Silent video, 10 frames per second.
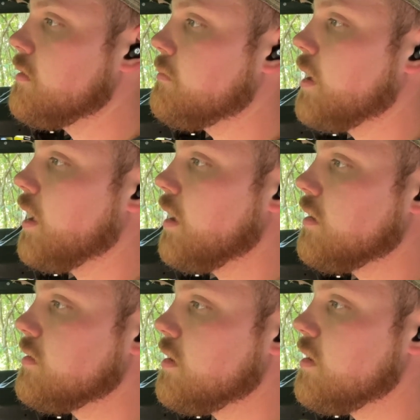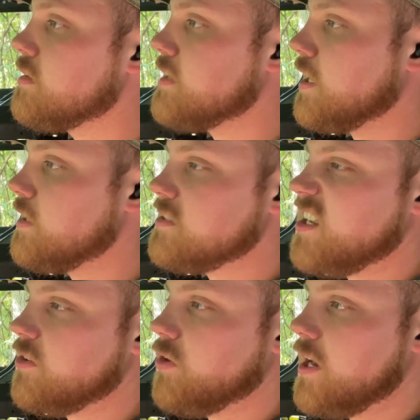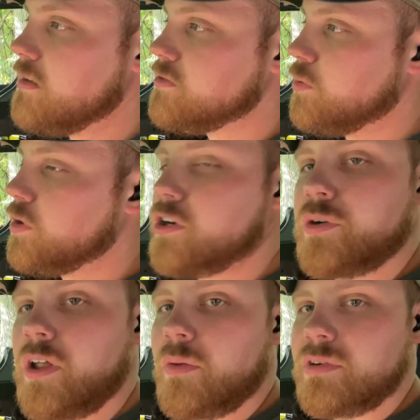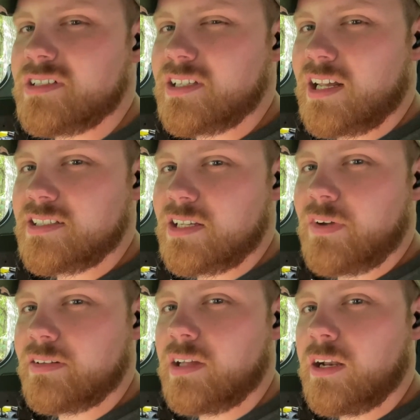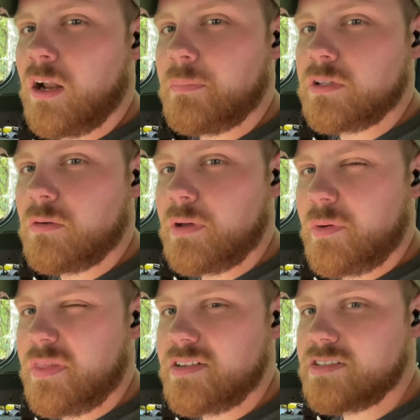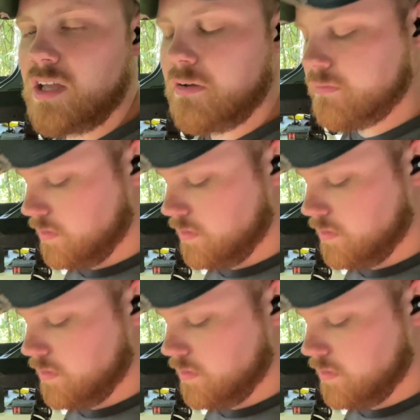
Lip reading: But it's not great. So we're going to do another one just to kind of see if I can tighten up a little bit with this stuff.